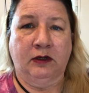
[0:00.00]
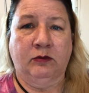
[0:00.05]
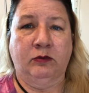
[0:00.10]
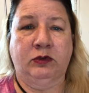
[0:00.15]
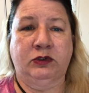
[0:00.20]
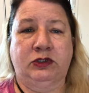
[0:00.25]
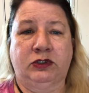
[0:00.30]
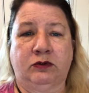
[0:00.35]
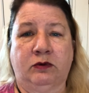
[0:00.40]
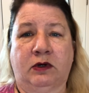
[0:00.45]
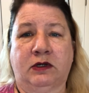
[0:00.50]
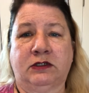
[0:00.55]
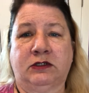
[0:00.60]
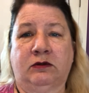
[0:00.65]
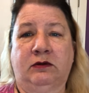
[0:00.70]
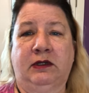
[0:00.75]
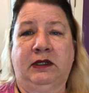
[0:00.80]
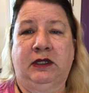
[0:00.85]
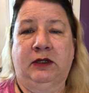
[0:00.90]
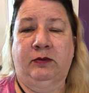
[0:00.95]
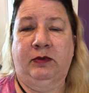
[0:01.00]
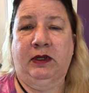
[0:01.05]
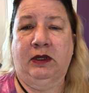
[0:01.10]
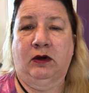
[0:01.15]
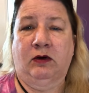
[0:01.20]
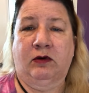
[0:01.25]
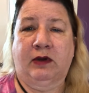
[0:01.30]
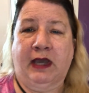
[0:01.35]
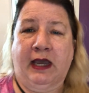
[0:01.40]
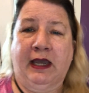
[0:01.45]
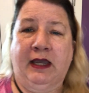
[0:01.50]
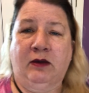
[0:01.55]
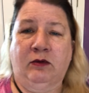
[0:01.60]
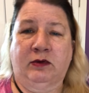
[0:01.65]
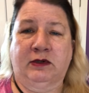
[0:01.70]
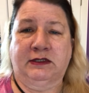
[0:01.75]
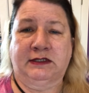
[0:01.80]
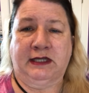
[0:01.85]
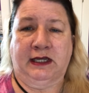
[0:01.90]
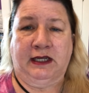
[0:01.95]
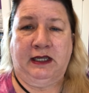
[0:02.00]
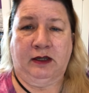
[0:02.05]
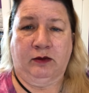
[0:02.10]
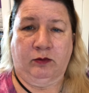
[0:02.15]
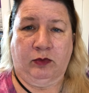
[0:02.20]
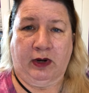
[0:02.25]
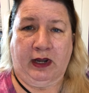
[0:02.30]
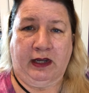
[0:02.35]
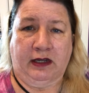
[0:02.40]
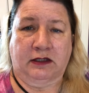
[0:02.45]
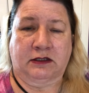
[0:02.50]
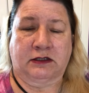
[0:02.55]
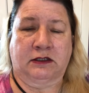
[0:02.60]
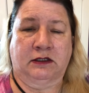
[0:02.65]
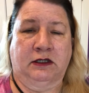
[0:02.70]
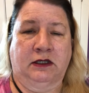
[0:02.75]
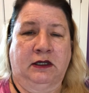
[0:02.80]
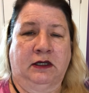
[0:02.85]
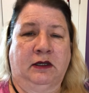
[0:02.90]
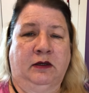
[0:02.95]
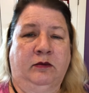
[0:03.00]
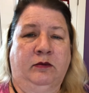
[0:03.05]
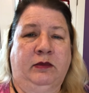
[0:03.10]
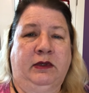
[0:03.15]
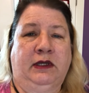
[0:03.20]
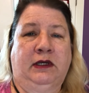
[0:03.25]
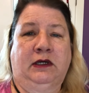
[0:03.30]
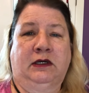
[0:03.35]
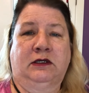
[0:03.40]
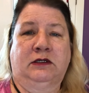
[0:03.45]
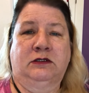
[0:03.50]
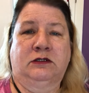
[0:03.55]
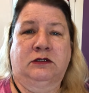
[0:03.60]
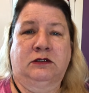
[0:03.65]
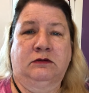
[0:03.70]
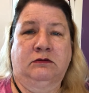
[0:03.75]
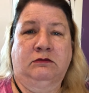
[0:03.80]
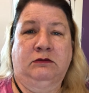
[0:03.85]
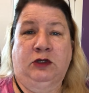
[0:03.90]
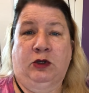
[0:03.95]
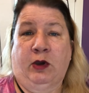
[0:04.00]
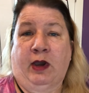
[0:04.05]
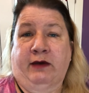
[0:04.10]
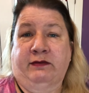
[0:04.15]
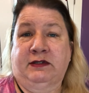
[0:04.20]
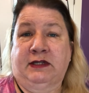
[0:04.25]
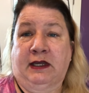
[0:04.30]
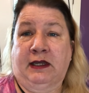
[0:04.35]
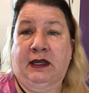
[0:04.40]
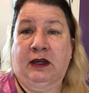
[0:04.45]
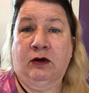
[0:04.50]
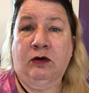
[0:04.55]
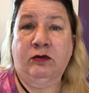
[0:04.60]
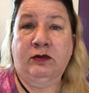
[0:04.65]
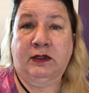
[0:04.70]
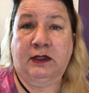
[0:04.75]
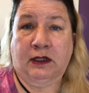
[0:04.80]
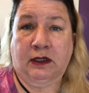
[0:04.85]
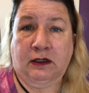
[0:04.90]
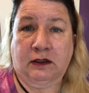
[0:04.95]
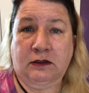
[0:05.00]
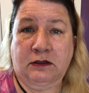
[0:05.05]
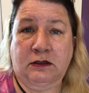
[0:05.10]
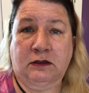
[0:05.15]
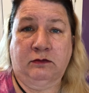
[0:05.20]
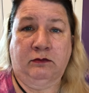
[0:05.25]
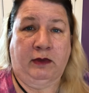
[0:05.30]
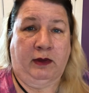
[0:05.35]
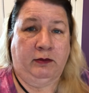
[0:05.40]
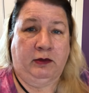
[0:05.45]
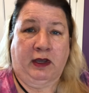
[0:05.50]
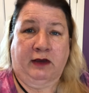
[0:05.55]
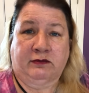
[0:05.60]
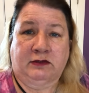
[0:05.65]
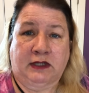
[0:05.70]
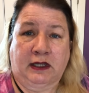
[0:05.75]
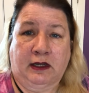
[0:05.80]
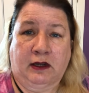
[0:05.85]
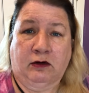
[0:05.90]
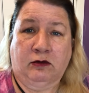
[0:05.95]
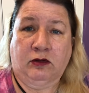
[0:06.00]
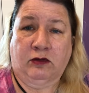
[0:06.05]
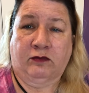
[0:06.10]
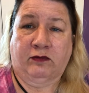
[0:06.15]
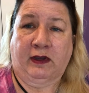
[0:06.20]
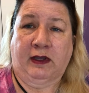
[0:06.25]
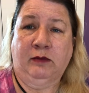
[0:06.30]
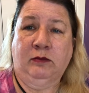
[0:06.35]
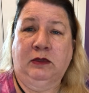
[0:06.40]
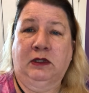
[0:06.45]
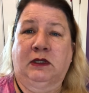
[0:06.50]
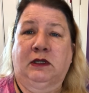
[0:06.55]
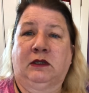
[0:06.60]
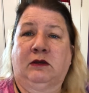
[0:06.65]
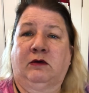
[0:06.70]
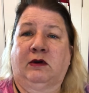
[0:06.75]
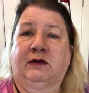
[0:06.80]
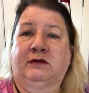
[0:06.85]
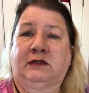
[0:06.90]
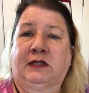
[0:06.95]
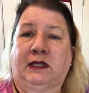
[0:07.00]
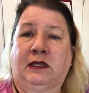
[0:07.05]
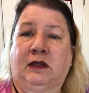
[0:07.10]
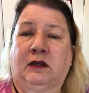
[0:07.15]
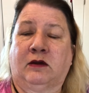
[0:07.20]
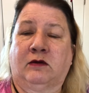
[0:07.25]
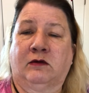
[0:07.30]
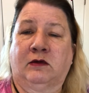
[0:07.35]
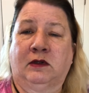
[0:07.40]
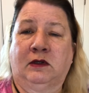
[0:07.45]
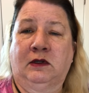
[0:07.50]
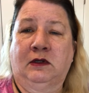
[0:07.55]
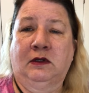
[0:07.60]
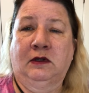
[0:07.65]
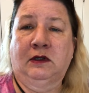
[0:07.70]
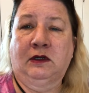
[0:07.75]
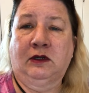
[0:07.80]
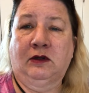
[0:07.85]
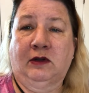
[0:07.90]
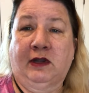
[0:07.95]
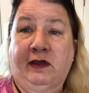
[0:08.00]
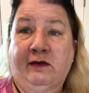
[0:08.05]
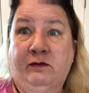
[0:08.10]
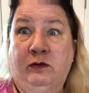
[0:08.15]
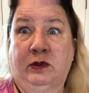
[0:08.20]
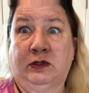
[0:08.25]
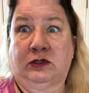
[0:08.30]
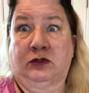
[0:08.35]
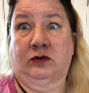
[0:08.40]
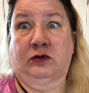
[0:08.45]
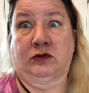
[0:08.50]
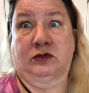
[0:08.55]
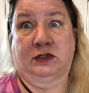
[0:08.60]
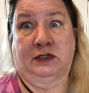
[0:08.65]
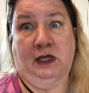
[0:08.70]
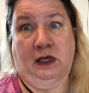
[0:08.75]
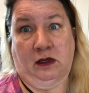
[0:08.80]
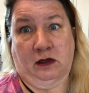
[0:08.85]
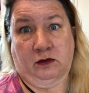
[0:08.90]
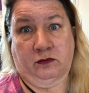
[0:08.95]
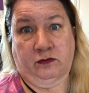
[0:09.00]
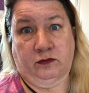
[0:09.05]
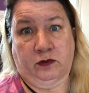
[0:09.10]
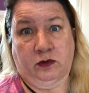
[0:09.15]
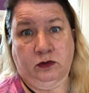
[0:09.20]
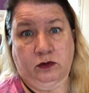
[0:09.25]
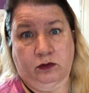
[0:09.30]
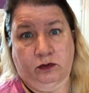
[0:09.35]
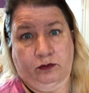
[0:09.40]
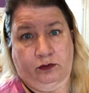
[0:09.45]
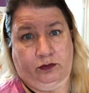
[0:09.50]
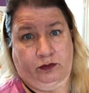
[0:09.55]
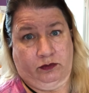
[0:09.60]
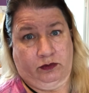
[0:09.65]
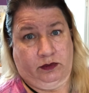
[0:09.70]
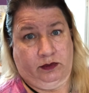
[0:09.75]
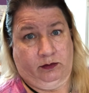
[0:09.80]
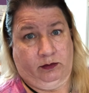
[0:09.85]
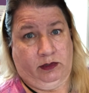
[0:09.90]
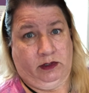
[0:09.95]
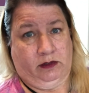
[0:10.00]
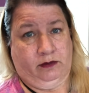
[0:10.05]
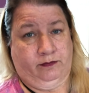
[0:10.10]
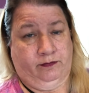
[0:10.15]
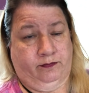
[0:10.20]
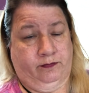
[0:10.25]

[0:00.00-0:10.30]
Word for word: But you also need to be okay with taking breaks, because you have to take care of things. Maybe you have to take care of the family, you have to take care of your loved ones or yourself. You're going through something.